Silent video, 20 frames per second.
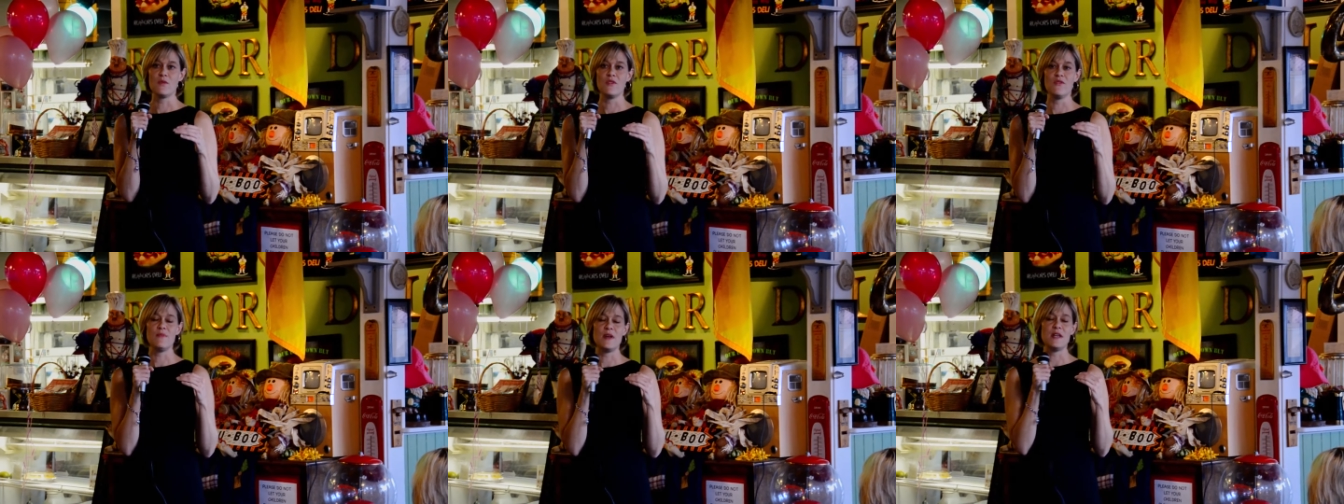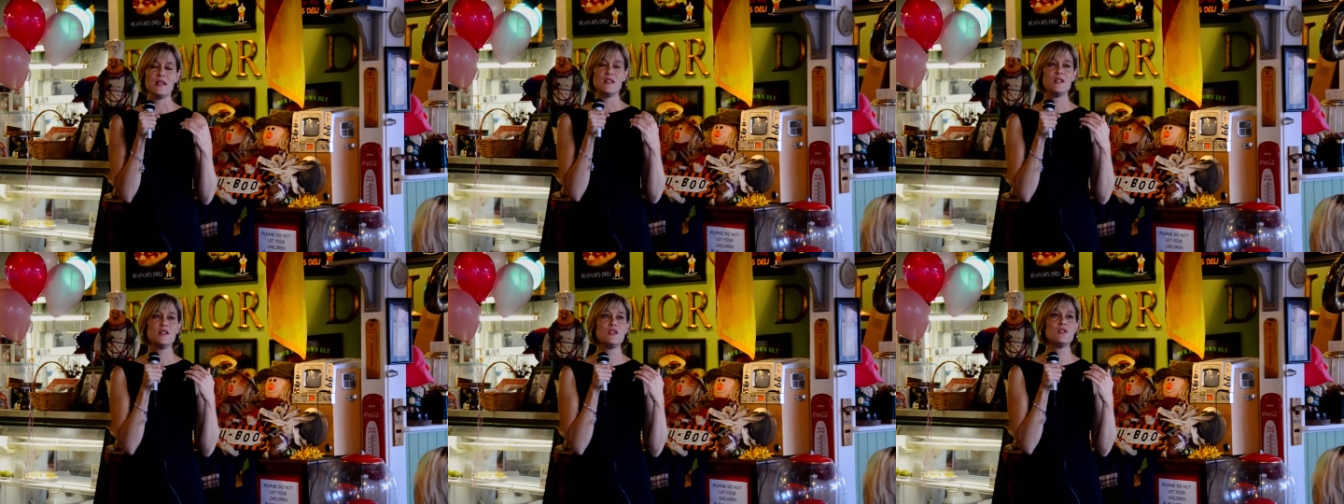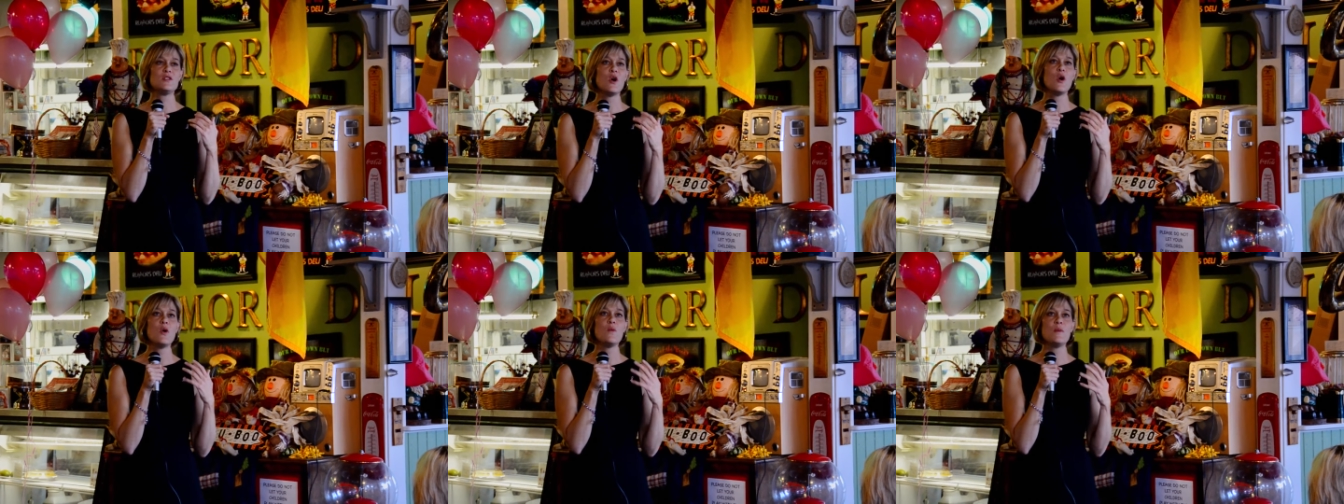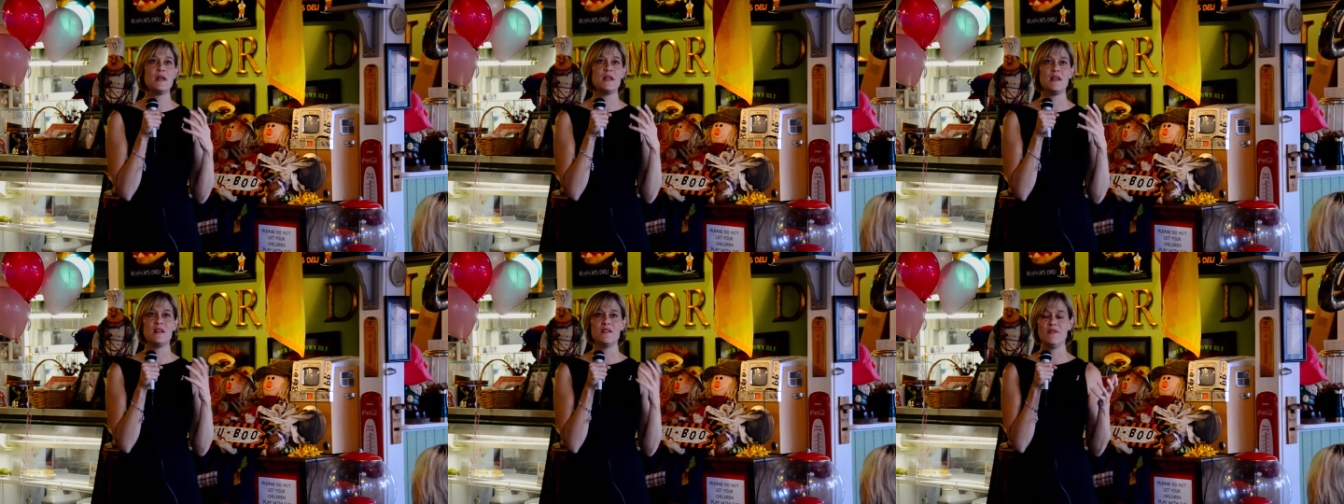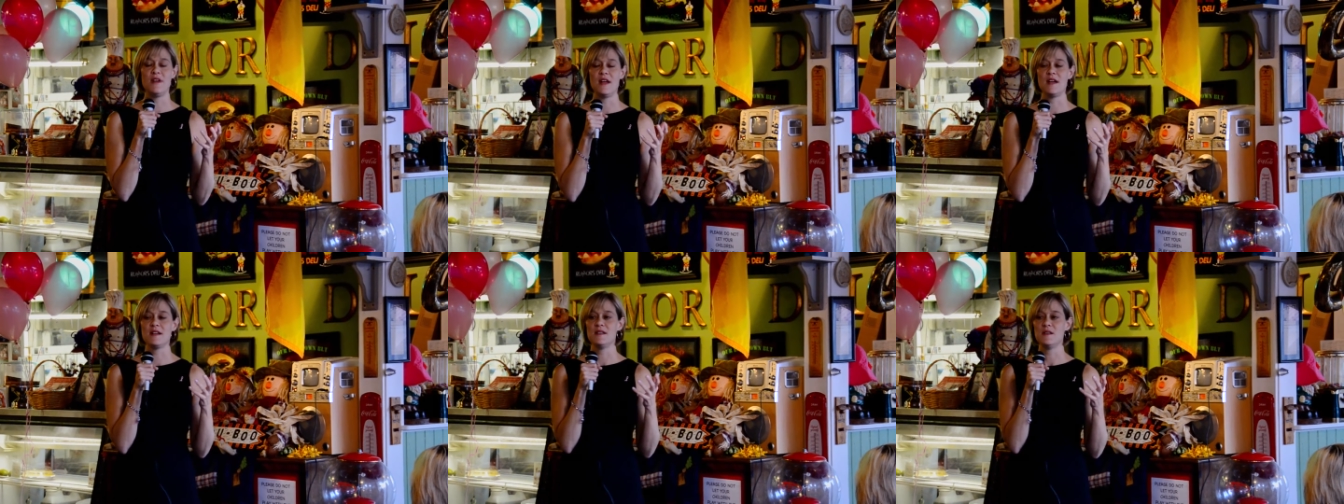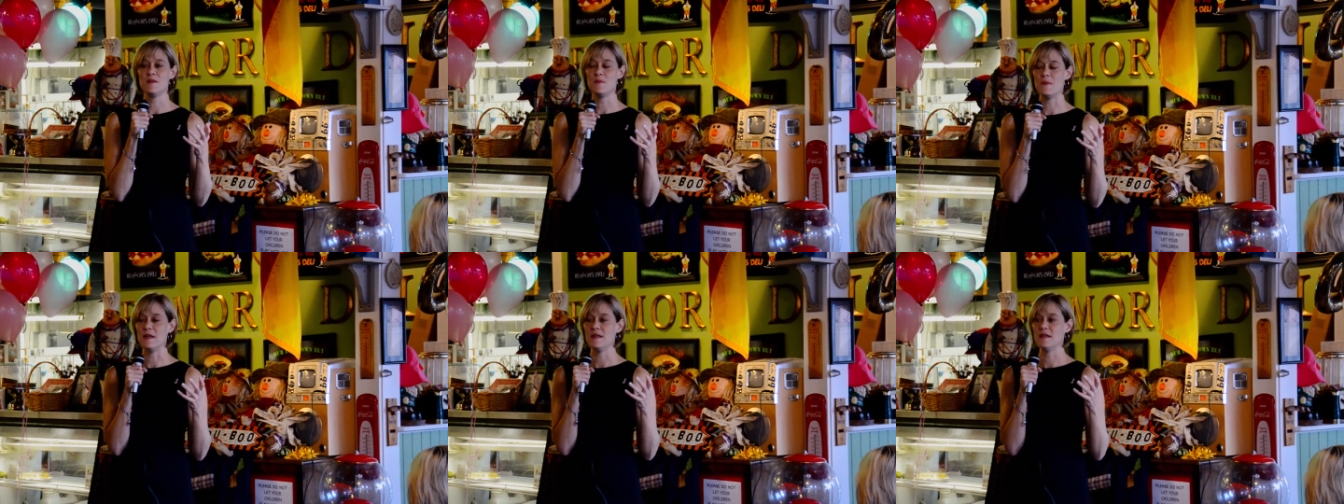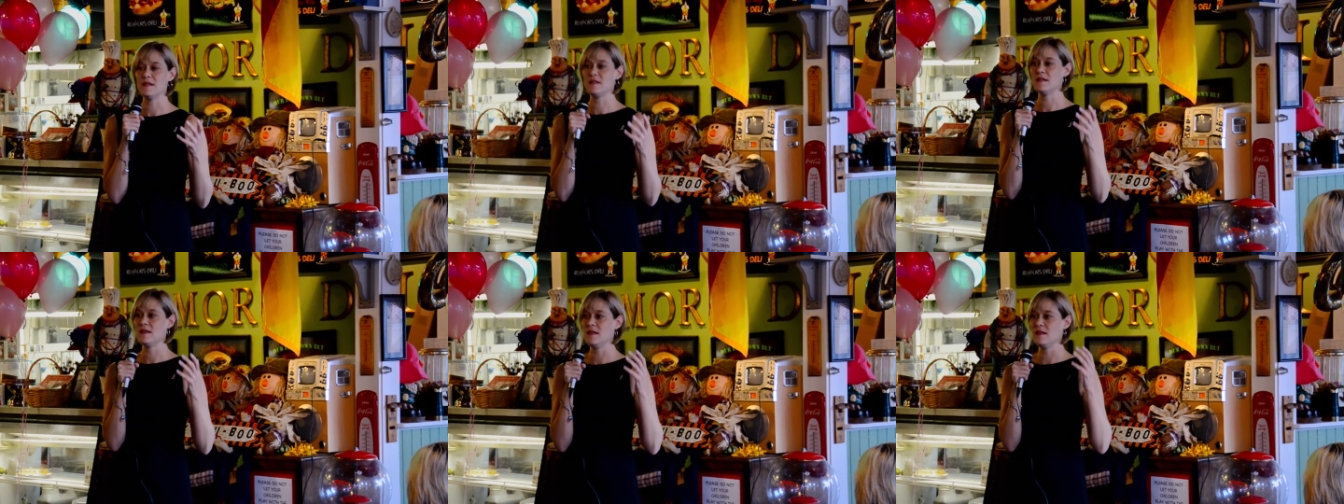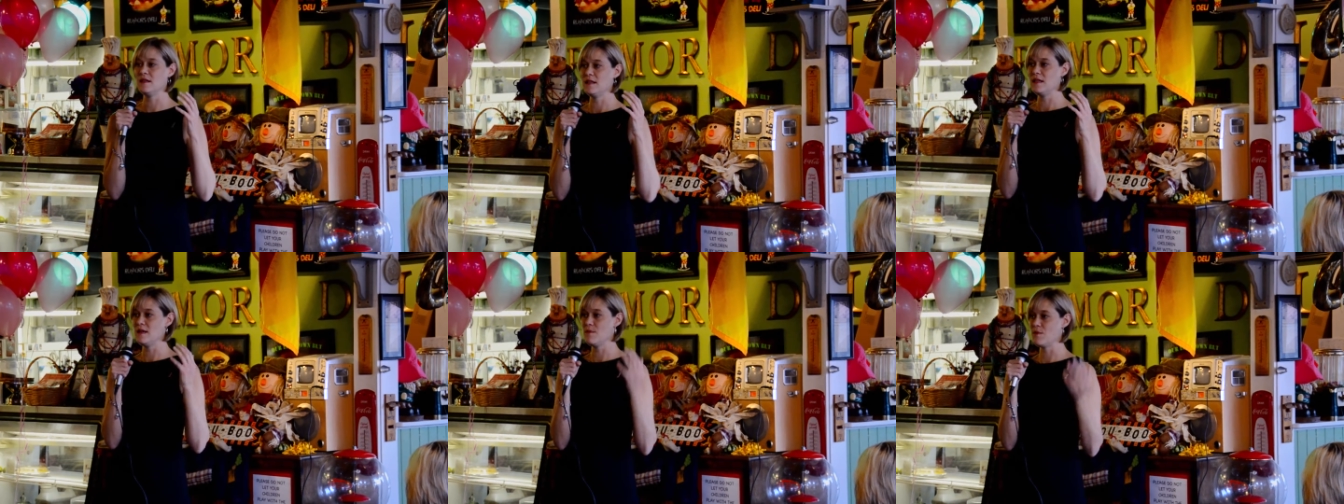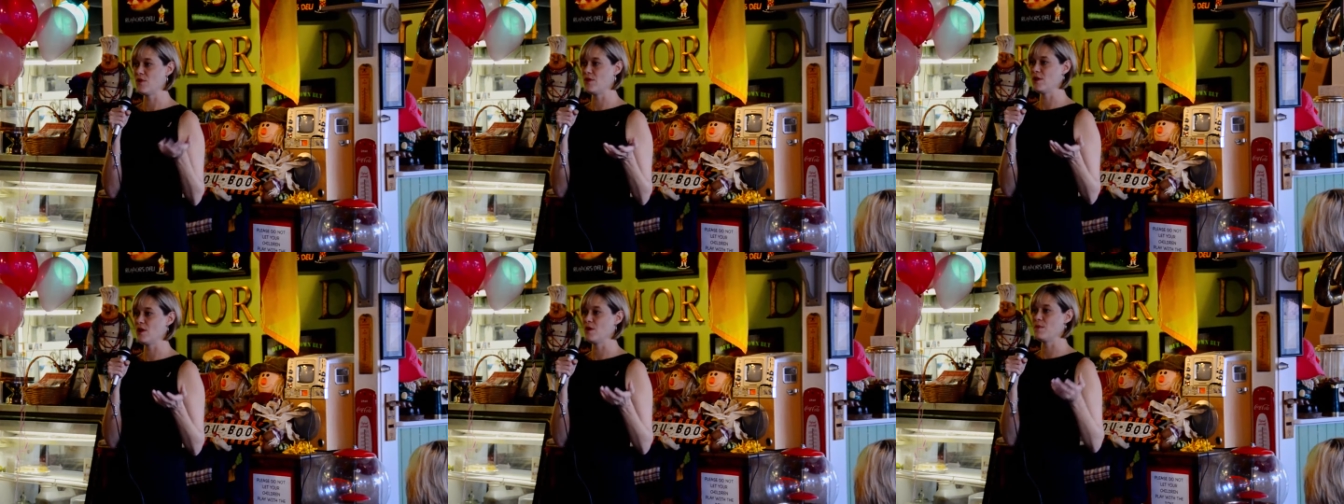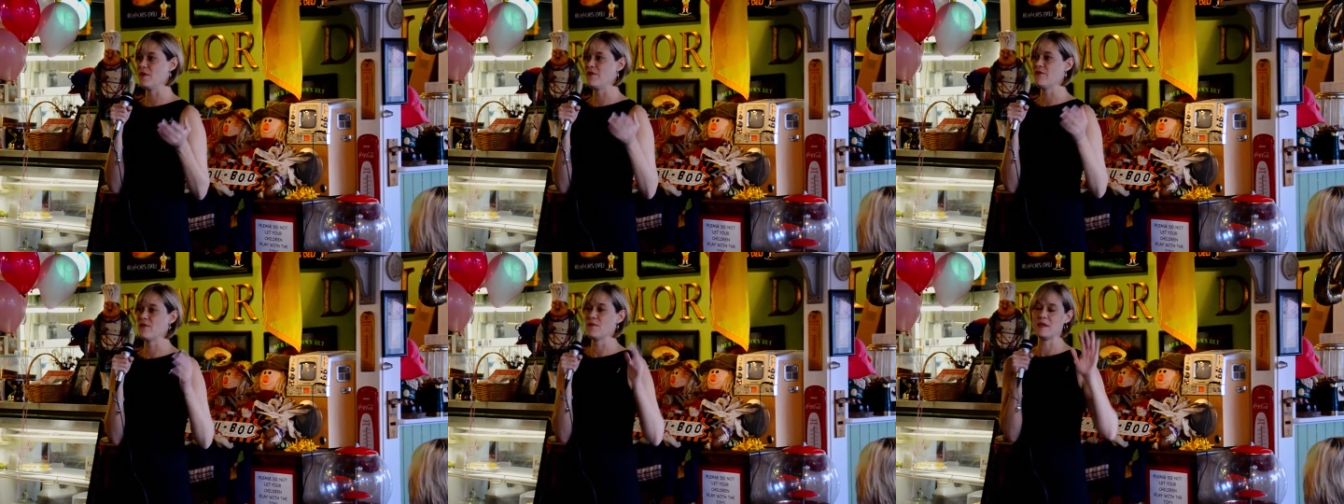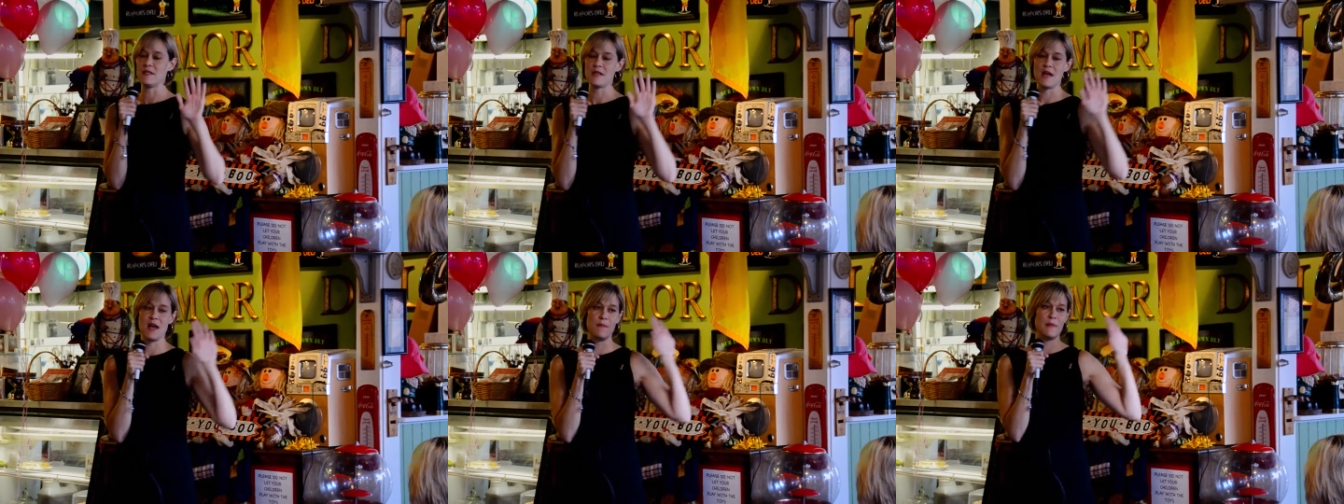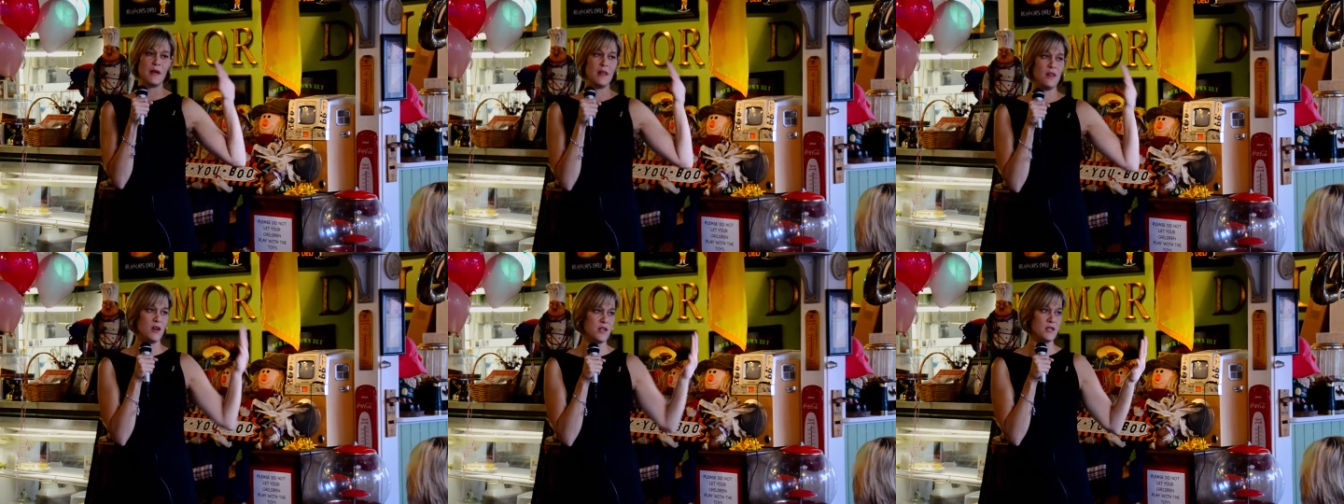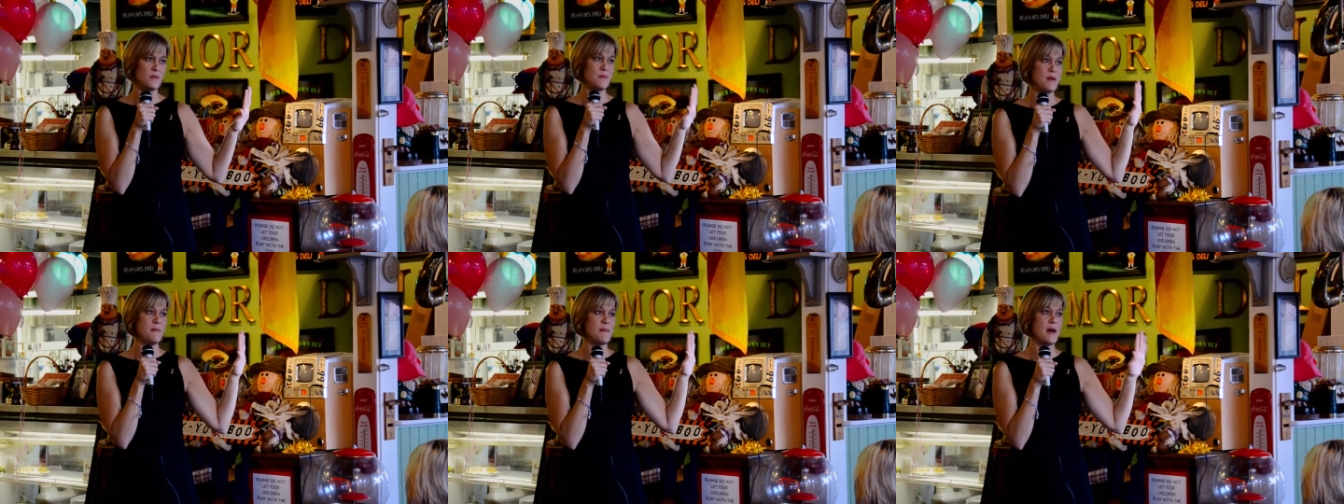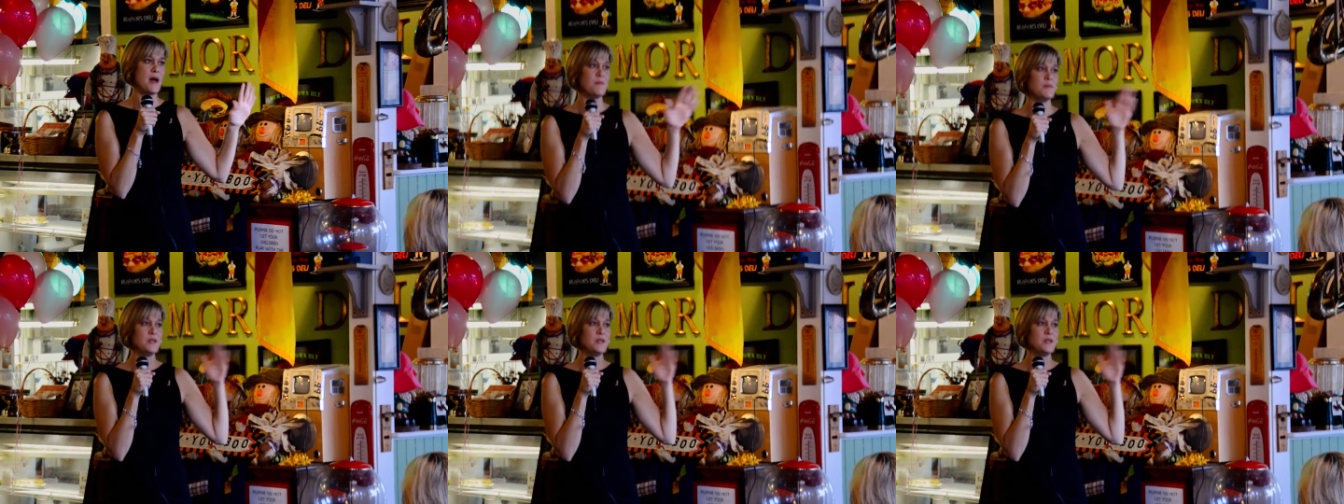We've made so many advancements in chemotherapy from the time I lost my mom